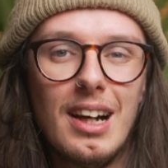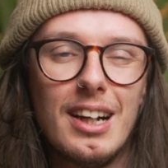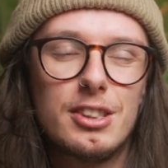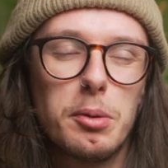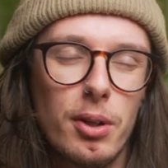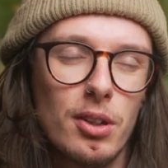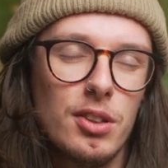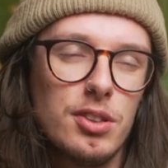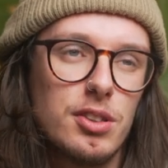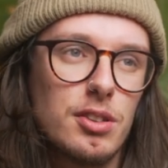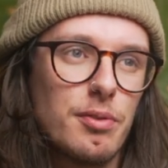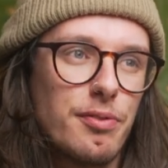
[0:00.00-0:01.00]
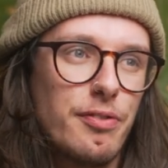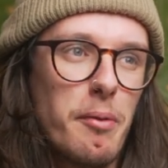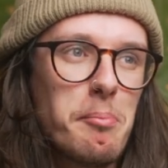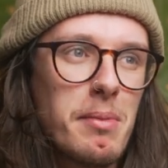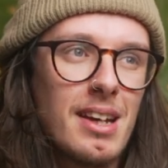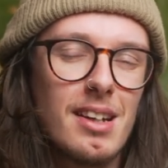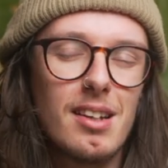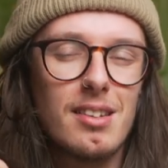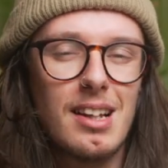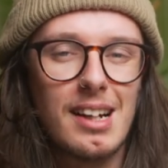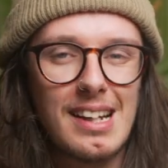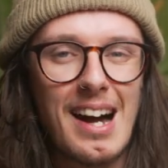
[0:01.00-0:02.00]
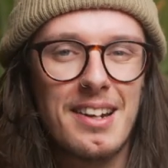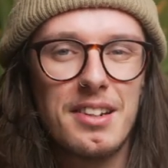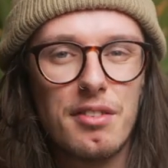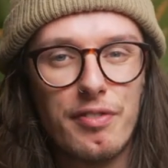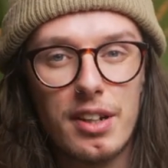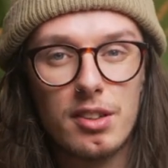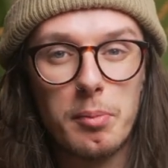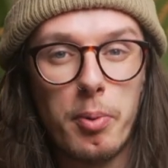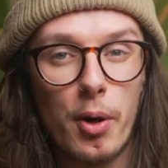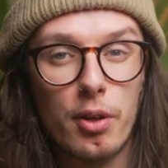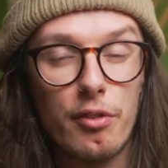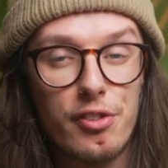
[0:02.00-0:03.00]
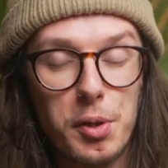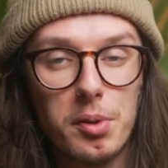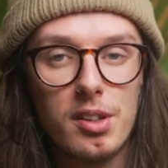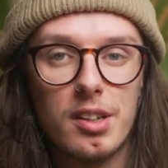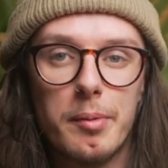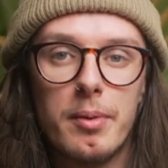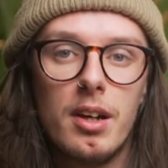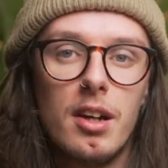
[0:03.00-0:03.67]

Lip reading: And to be honest, for me, that kind of defeats the point of using them.